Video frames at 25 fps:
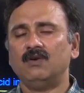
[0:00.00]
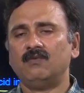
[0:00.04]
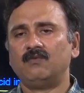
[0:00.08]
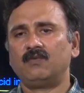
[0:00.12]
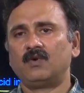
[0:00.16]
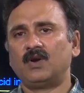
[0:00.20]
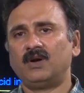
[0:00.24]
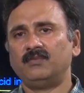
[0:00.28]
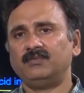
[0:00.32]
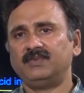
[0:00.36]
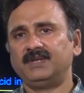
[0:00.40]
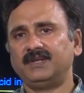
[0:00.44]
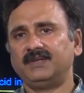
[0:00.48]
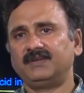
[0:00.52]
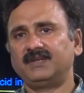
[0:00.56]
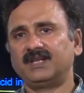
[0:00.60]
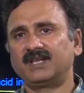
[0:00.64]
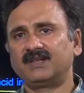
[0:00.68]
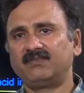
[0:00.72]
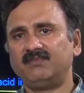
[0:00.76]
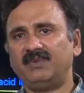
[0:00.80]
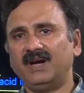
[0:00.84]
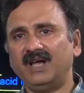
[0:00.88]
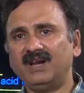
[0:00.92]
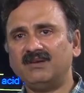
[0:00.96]
from this
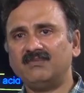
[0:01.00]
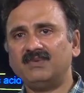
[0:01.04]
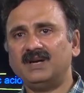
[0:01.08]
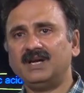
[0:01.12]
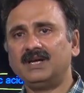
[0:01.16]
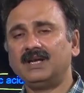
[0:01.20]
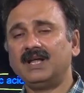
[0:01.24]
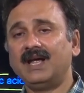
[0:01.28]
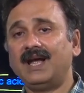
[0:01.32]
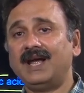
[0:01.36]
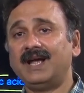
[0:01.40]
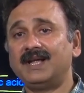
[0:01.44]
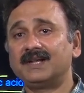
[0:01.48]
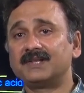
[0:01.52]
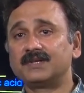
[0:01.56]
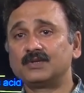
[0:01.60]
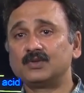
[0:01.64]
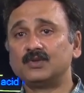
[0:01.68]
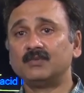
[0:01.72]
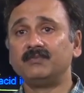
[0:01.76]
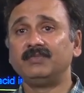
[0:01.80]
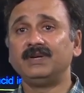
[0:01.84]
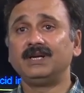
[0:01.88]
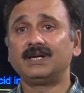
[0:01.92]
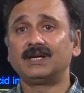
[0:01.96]
experiment has
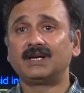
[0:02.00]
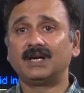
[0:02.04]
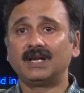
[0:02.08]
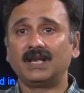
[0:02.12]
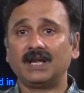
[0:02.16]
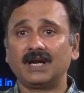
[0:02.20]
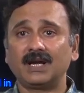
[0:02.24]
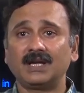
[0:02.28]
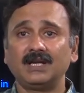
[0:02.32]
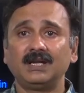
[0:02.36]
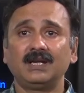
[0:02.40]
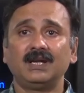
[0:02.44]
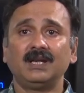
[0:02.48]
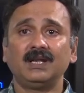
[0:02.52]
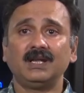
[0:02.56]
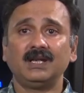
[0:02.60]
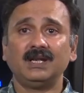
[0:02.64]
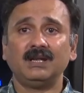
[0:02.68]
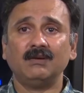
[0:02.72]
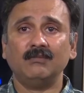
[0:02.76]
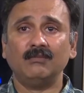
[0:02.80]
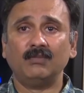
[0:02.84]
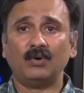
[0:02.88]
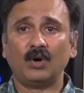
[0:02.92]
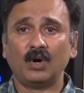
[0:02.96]
to be collected
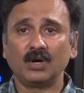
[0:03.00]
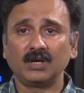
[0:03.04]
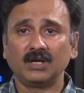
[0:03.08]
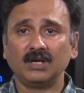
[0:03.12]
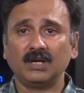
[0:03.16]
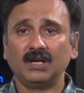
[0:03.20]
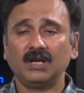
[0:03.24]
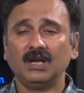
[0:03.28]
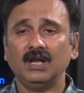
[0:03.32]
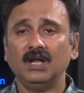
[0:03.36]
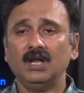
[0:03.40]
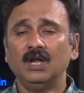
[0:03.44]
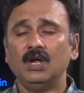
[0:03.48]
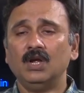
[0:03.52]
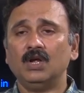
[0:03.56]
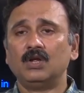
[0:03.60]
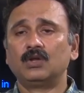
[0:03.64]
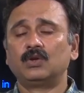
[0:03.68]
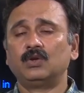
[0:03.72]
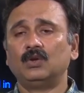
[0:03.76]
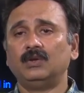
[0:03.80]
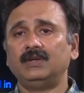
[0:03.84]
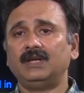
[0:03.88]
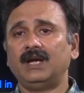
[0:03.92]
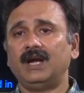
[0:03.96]
in a bottle,
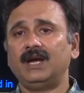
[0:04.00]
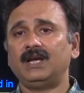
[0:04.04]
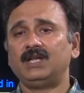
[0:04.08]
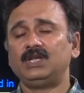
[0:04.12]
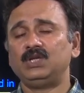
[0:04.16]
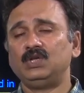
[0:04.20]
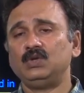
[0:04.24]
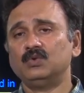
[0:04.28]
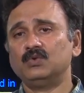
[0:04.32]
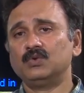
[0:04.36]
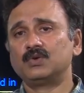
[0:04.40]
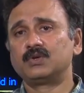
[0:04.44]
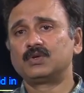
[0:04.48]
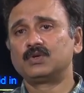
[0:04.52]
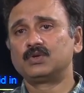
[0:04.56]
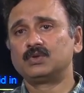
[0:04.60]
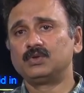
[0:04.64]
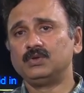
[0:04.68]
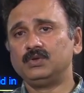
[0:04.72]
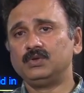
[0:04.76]
so that you